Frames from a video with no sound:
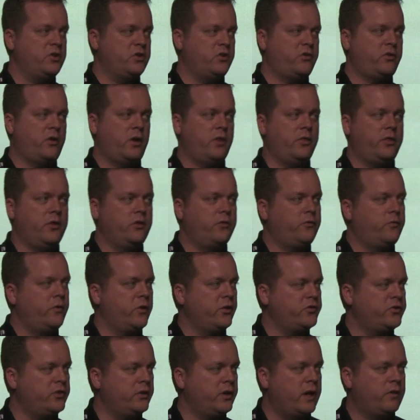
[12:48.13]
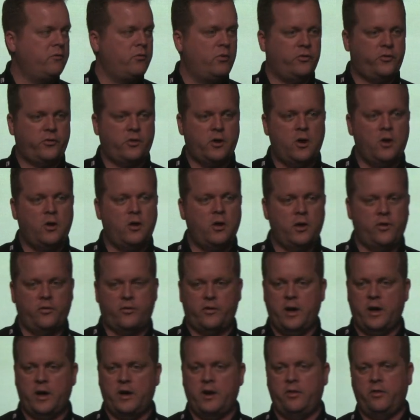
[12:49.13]
It's at this version level. It's called. It's
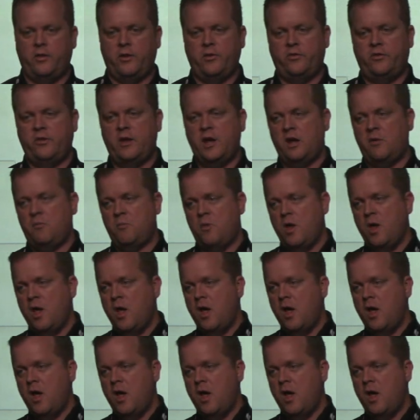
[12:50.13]
got this name.